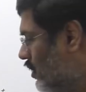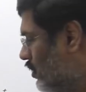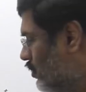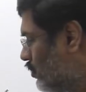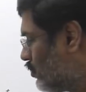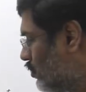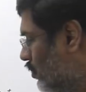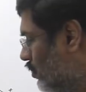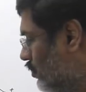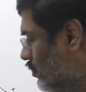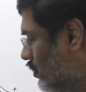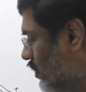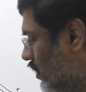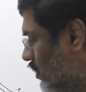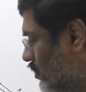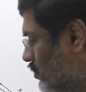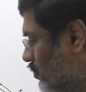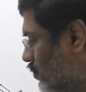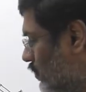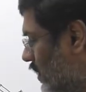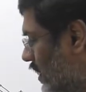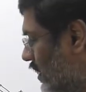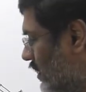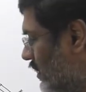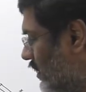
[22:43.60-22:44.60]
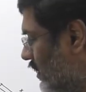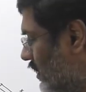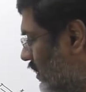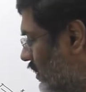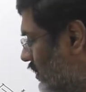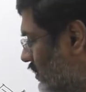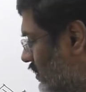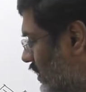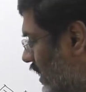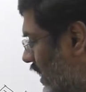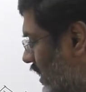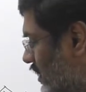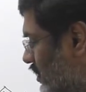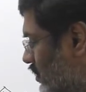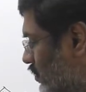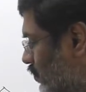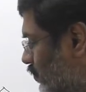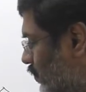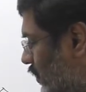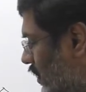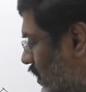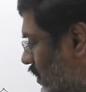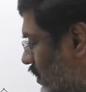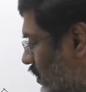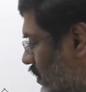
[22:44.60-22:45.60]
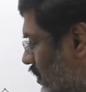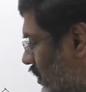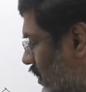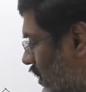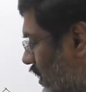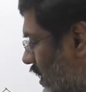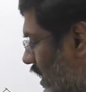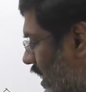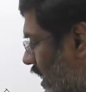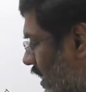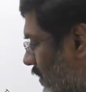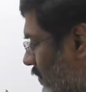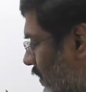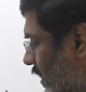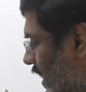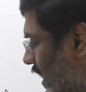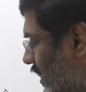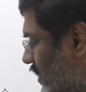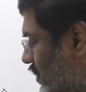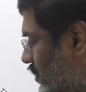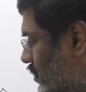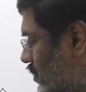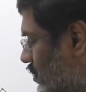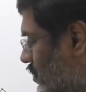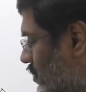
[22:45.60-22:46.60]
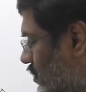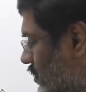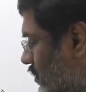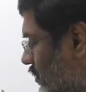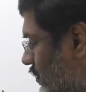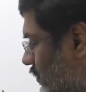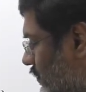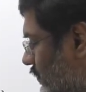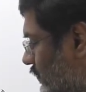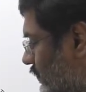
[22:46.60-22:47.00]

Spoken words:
So this one is sp3 hybridized.